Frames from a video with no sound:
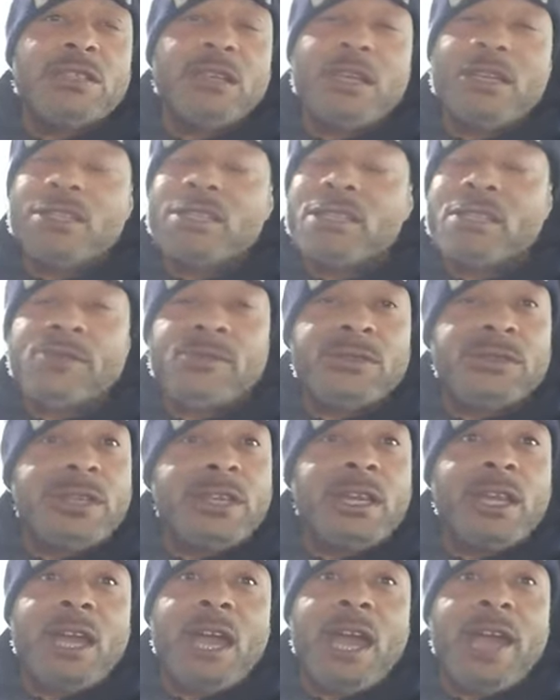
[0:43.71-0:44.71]
I said, well,
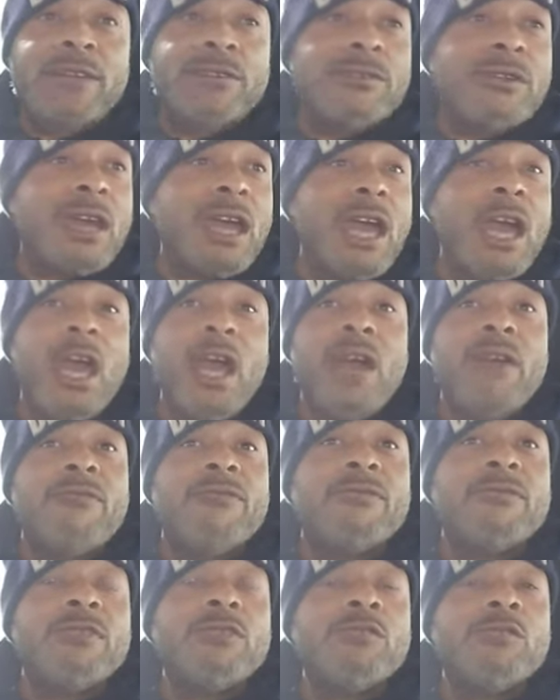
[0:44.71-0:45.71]
nigga, I don't
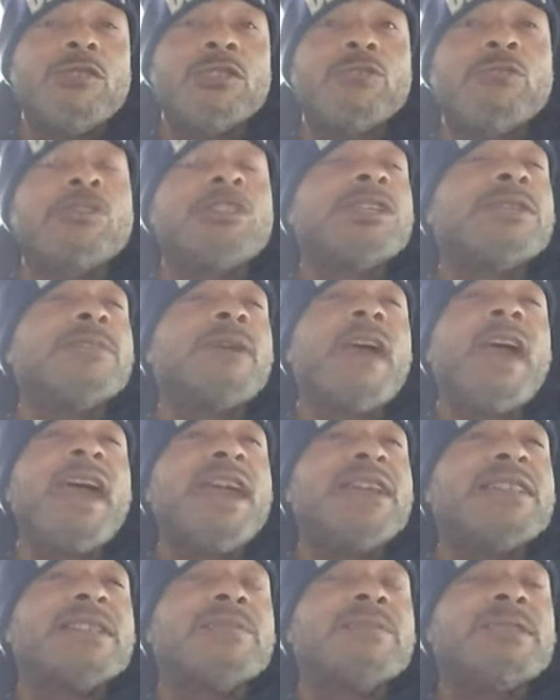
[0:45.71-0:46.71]
have what you keep
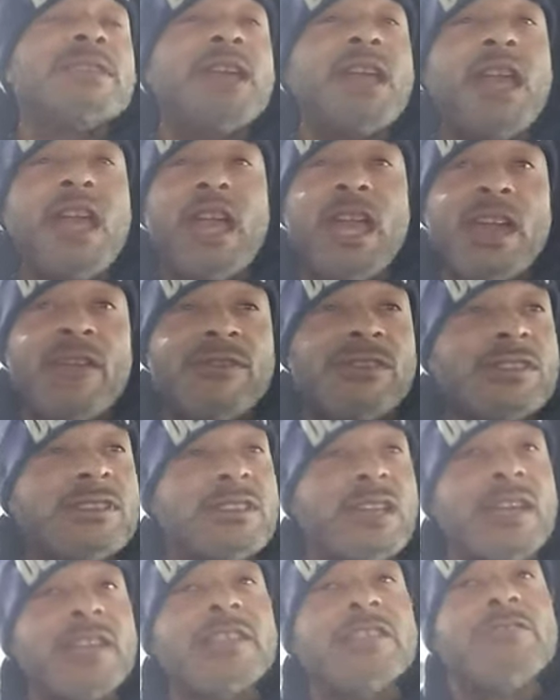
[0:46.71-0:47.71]
asking me to have.
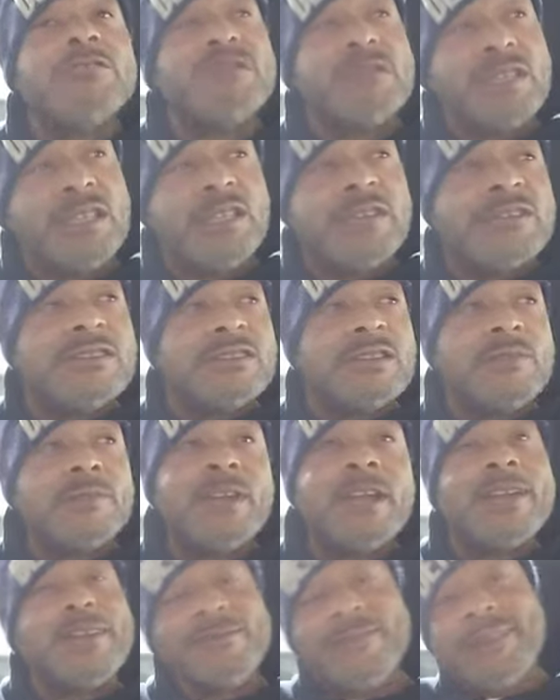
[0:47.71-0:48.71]
He's like, you serious? I'm
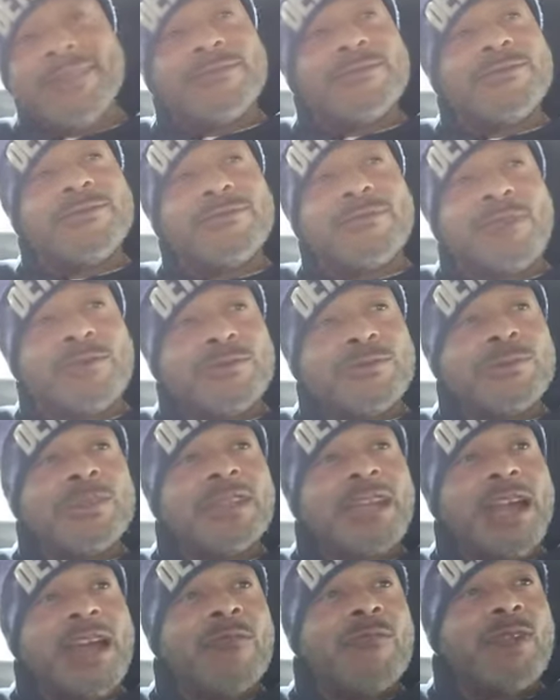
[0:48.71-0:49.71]
like, didn't you, don't you
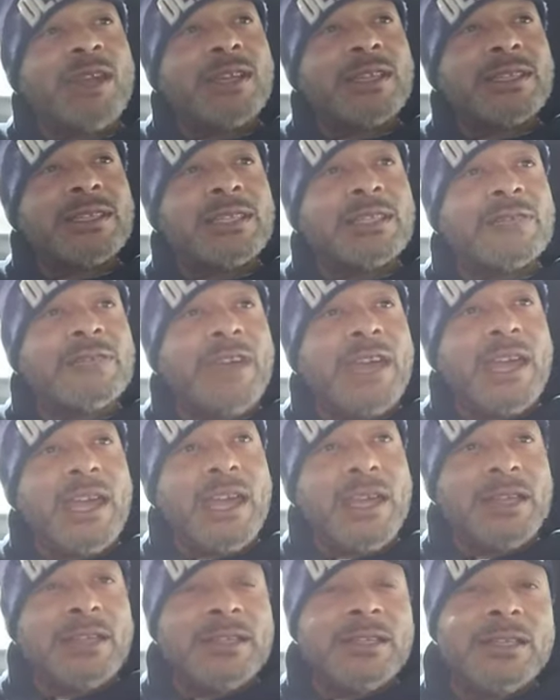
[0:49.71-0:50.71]
think I'd wear the shit if I
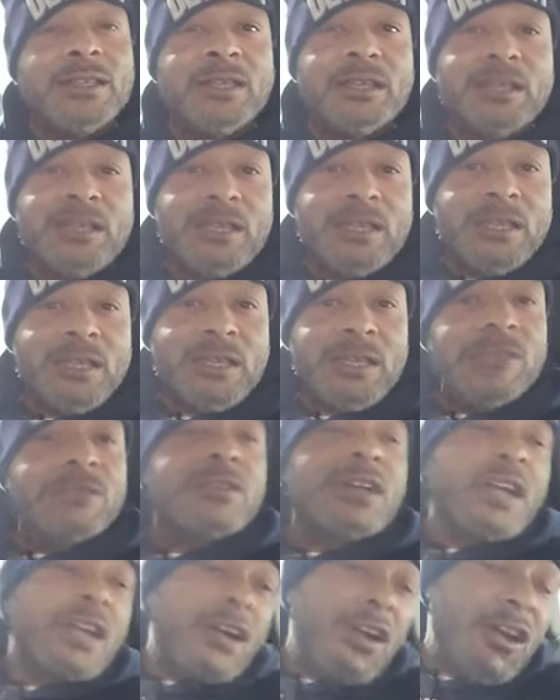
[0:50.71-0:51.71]
had it? He
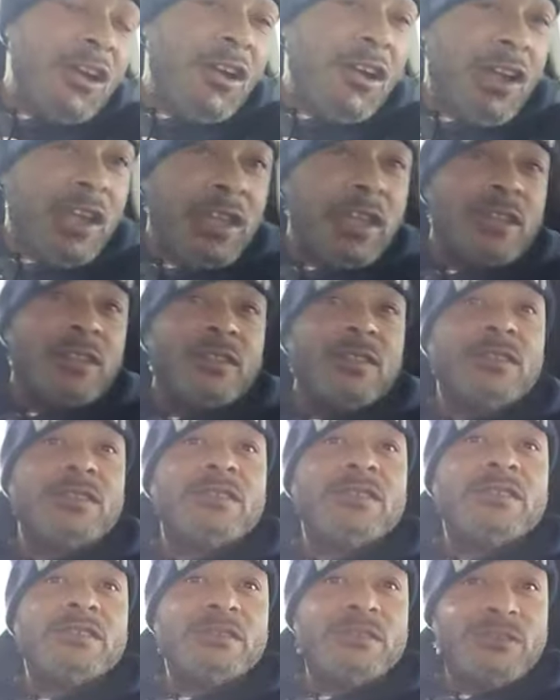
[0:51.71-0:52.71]
was like, all right,
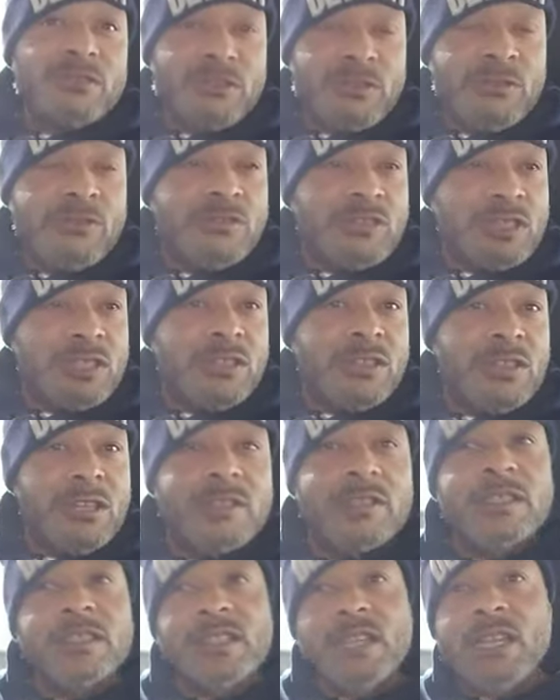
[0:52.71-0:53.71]
you, you serious? I
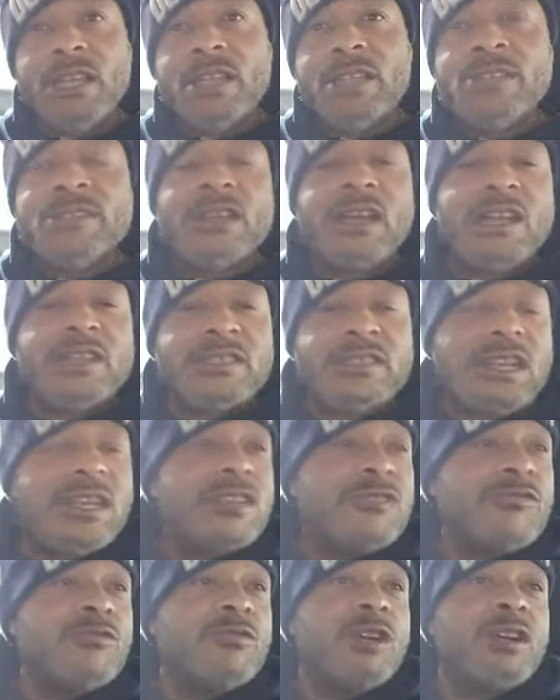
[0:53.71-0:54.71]
said, yeah. He said, i tell
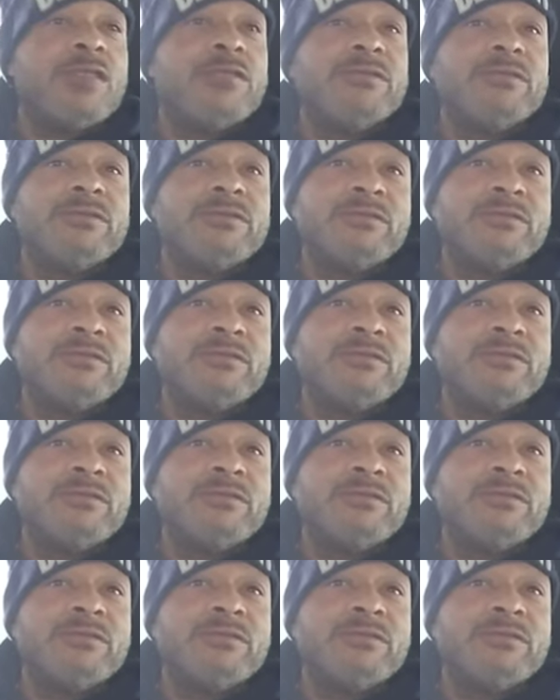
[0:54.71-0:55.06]
you what.